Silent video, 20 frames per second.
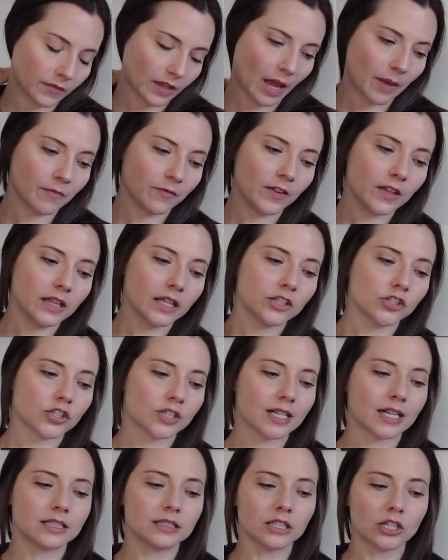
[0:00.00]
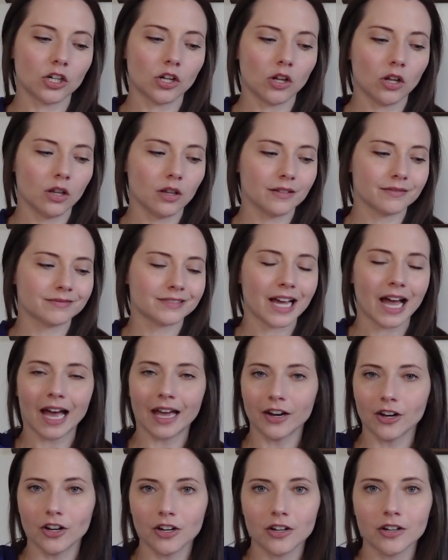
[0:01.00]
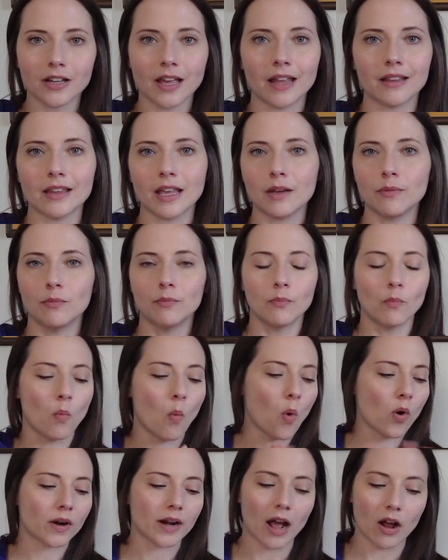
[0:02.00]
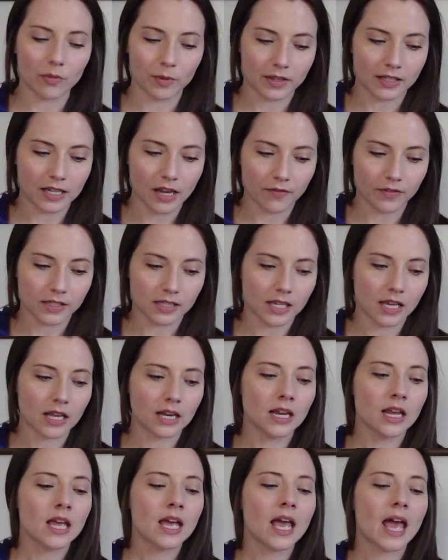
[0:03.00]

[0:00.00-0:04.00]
I'm feeling just like a little tired and like worn out with a deficit.